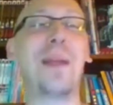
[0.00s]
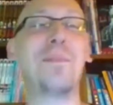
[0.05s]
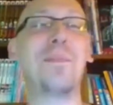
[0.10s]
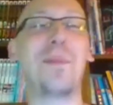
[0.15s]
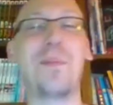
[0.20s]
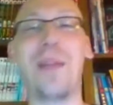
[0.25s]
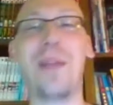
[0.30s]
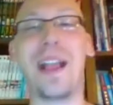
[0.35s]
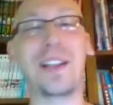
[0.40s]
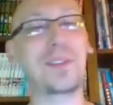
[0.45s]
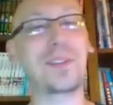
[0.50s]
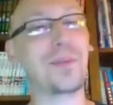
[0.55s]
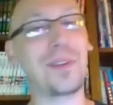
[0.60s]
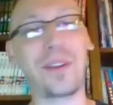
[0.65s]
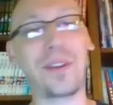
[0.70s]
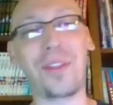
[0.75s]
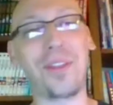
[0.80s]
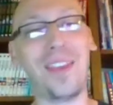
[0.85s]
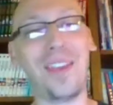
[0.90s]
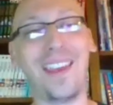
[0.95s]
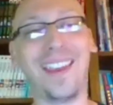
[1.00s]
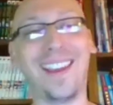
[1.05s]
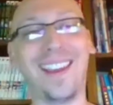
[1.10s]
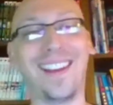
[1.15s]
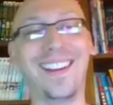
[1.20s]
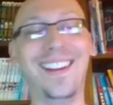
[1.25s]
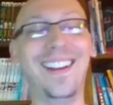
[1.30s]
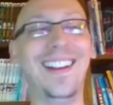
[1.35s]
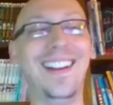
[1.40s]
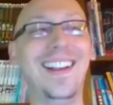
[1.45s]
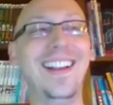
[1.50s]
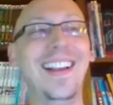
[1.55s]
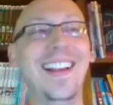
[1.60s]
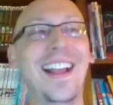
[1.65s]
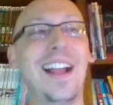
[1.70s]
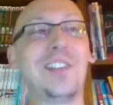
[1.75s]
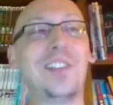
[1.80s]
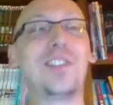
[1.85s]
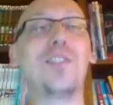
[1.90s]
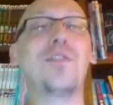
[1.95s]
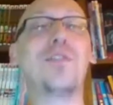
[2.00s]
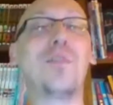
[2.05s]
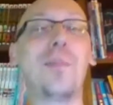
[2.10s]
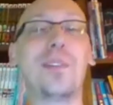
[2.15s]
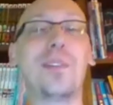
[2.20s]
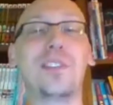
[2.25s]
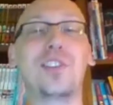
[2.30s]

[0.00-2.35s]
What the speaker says: paperbacks weren't a thing. And so from